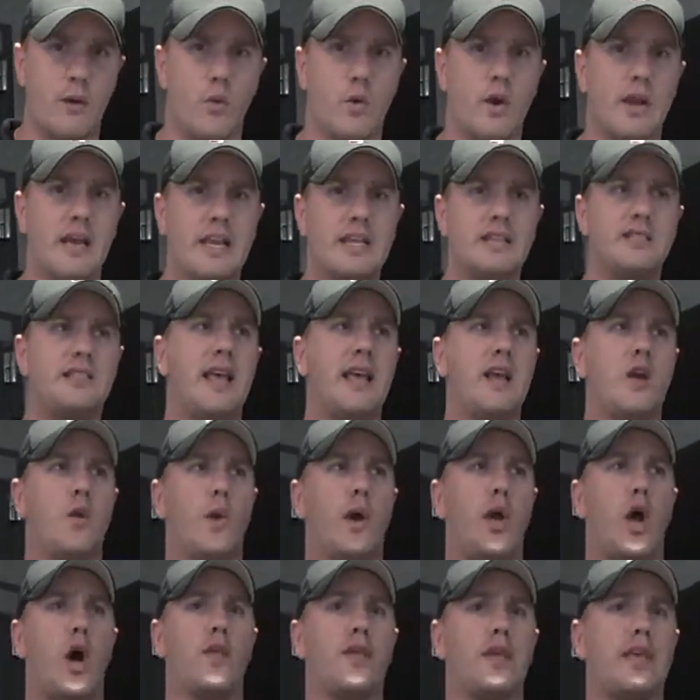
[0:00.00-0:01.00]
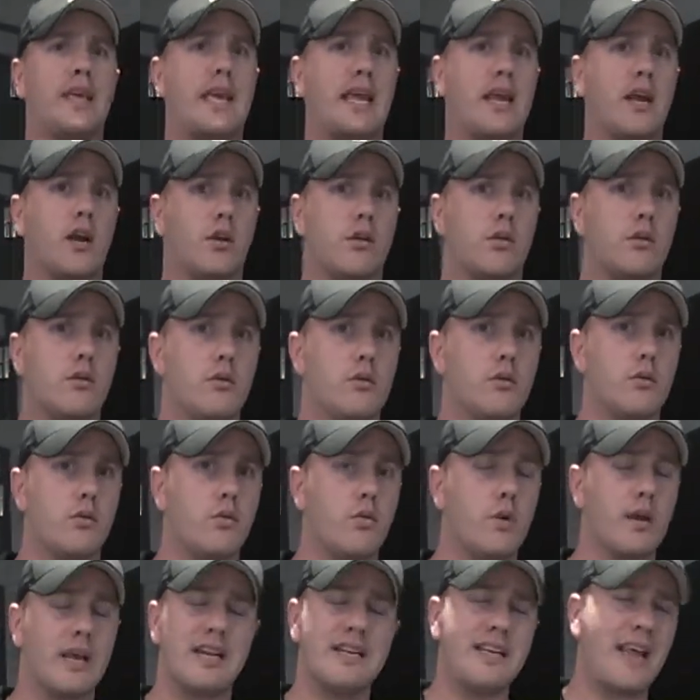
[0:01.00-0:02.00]
We're going to take away all the gear.
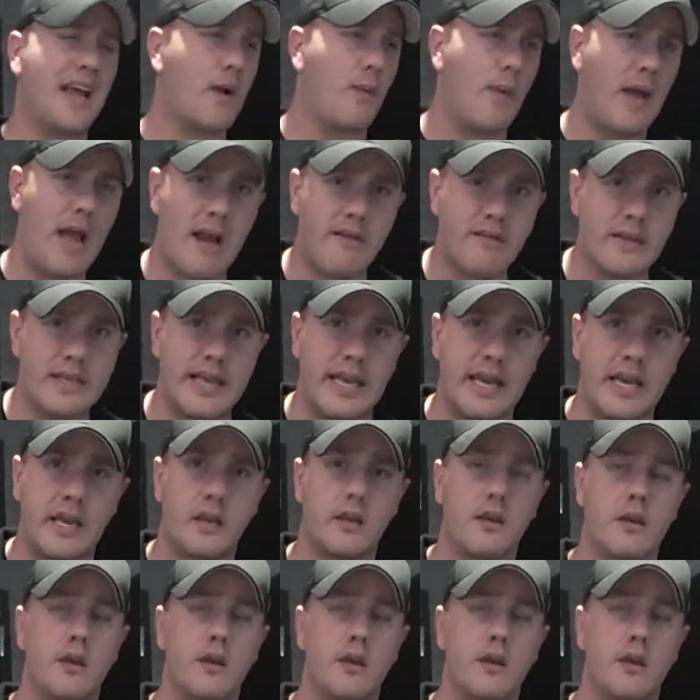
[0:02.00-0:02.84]
We're going to take away everything.